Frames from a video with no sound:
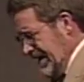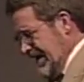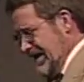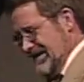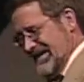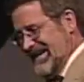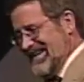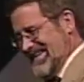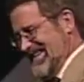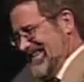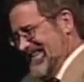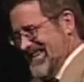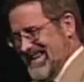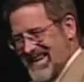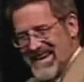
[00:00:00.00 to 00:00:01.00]
And
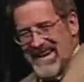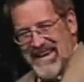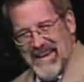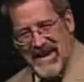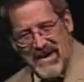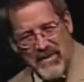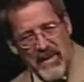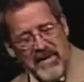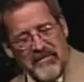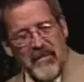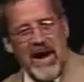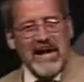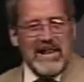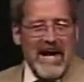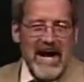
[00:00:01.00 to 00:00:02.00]
quite
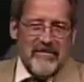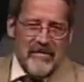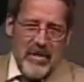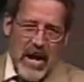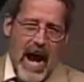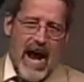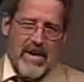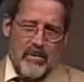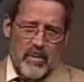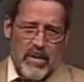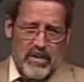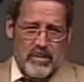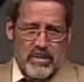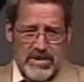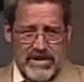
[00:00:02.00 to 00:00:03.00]
frankly, I'd forgotten
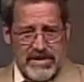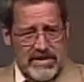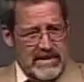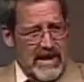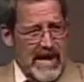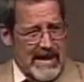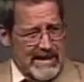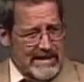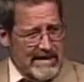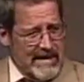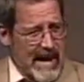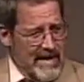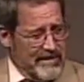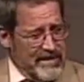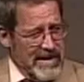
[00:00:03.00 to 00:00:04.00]
what it was like
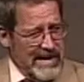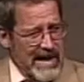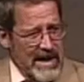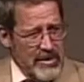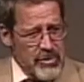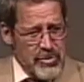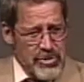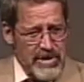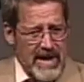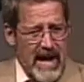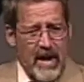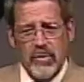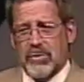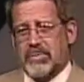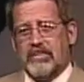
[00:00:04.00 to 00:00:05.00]
to have teenagers in
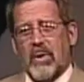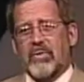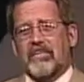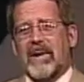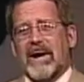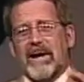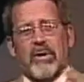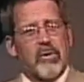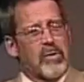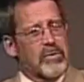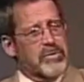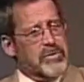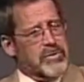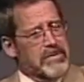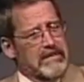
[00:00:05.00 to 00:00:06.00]
the house. Both my
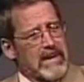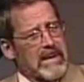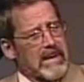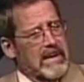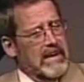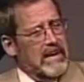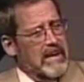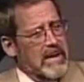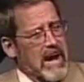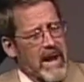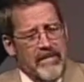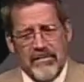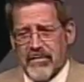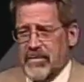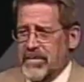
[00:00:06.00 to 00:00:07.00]
girls
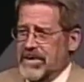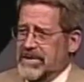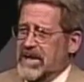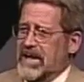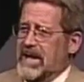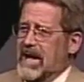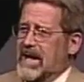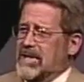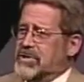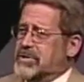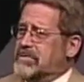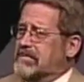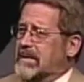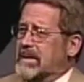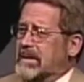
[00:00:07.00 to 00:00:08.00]
got through the
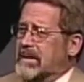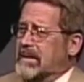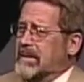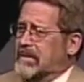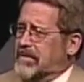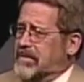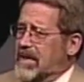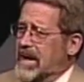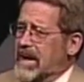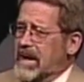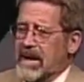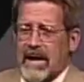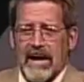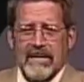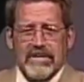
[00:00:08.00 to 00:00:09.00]
teenage thing, and